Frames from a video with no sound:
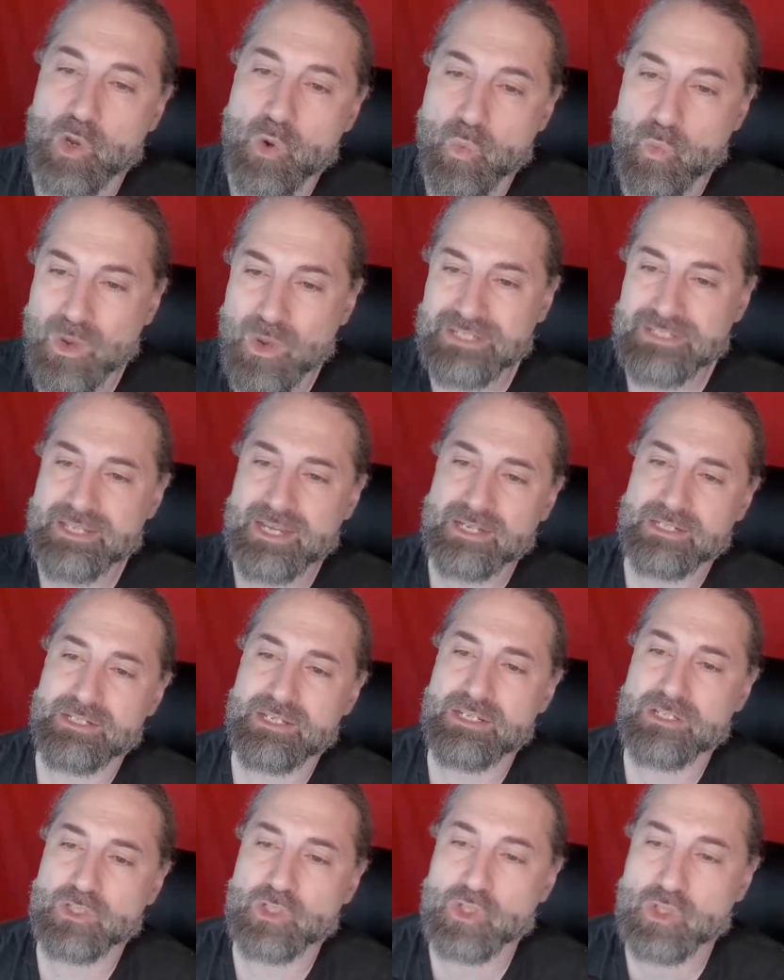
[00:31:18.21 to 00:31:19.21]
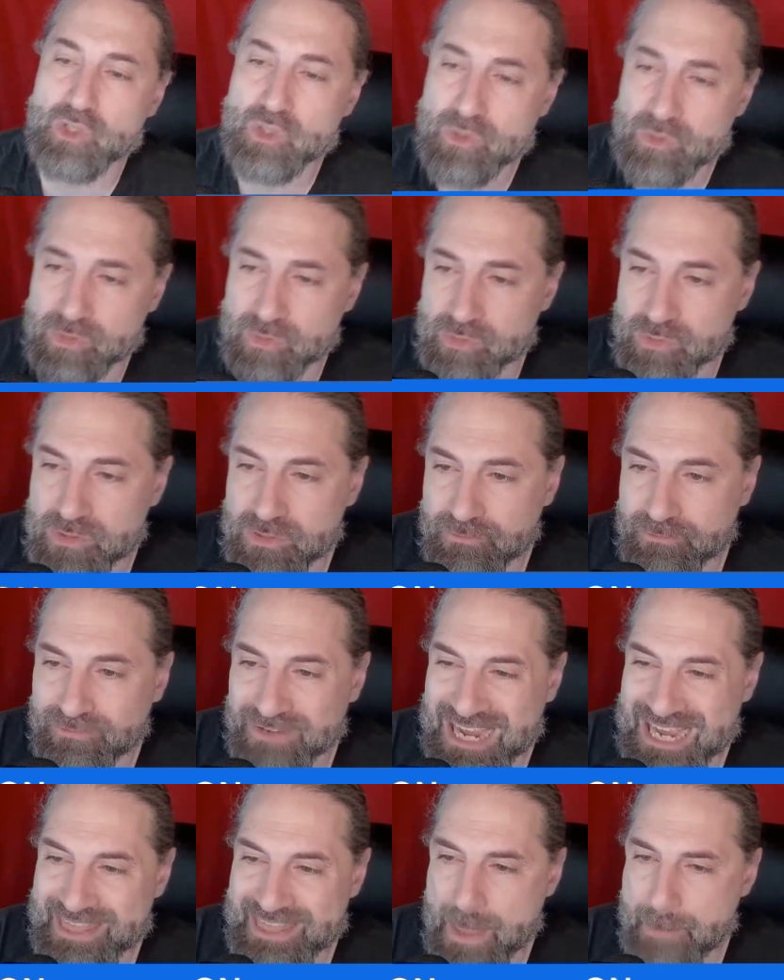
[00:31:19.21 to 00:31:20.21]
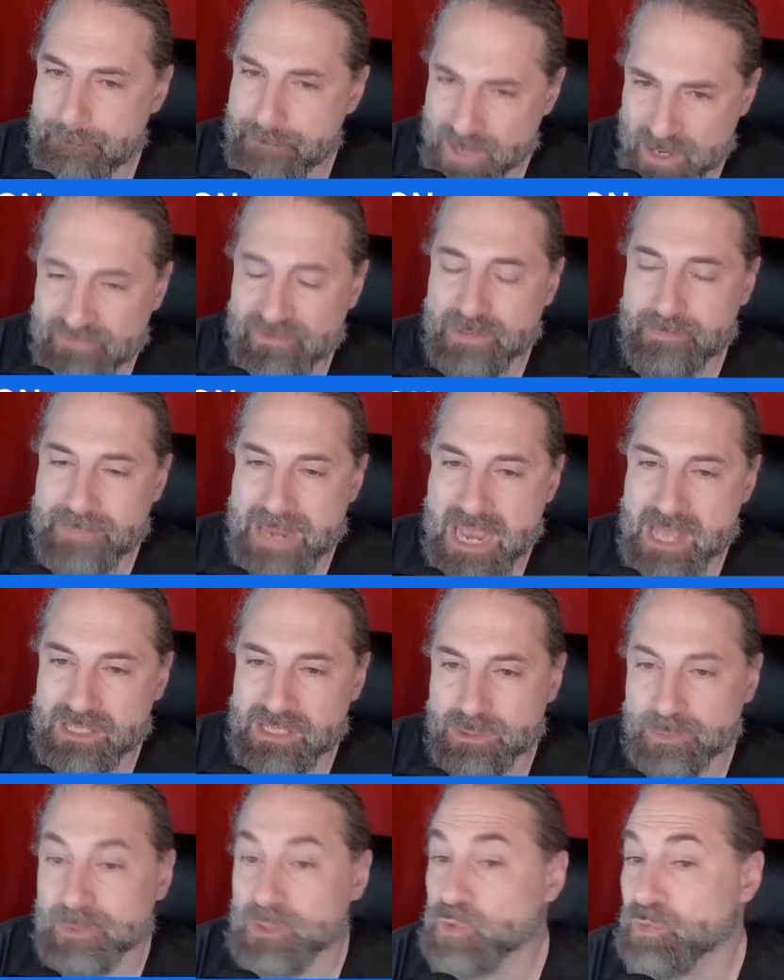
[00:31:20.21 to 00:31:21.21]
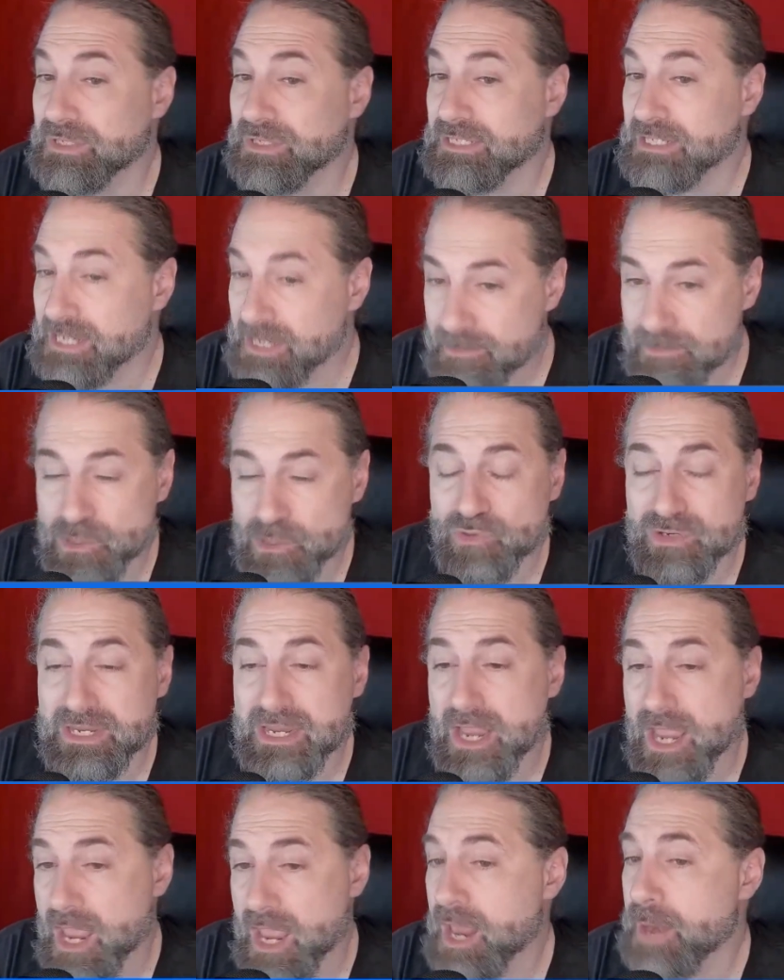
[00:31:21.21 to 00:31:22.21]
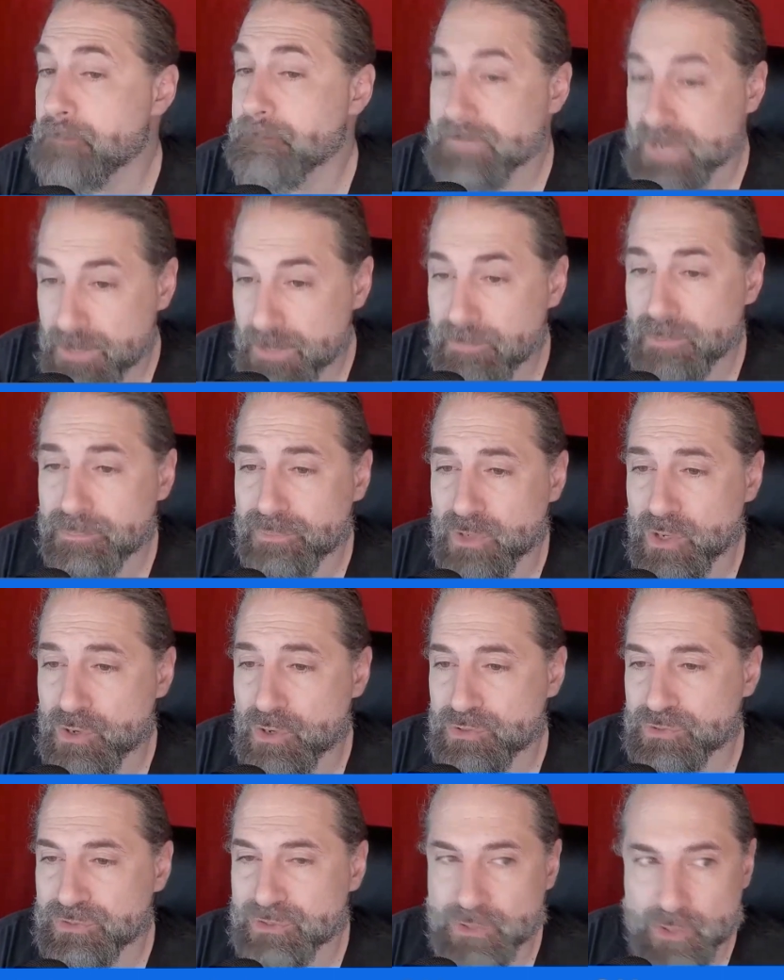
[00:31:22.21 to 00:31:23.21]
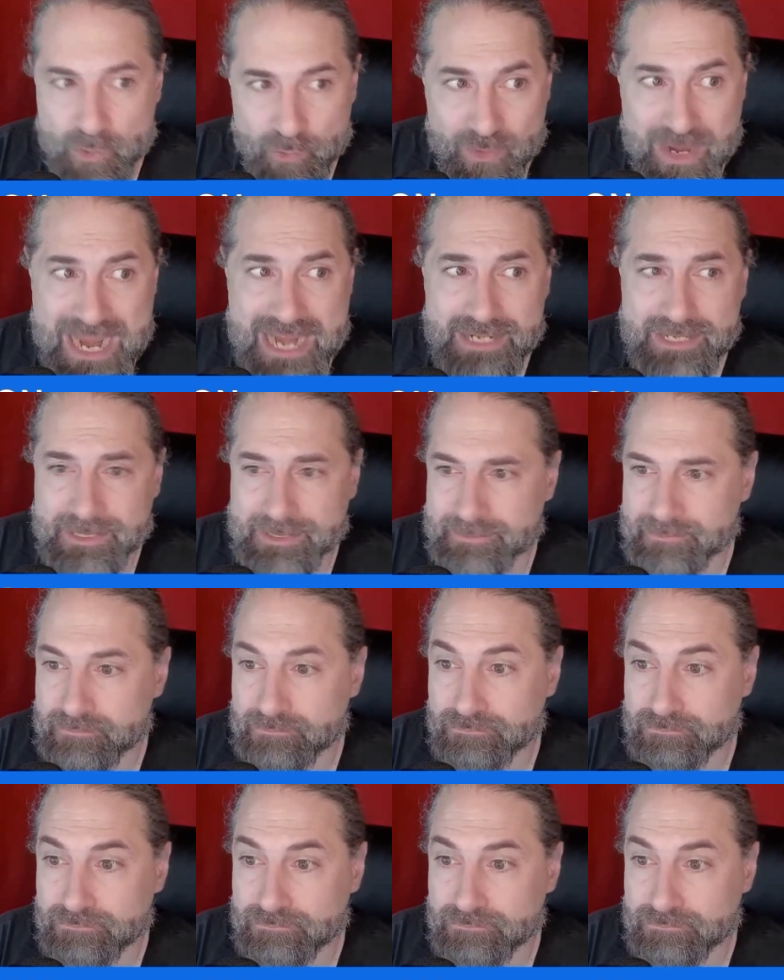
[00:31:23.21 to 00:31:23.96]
what techniques do you use to find that perfect balance between imagery and purple prose in your writing?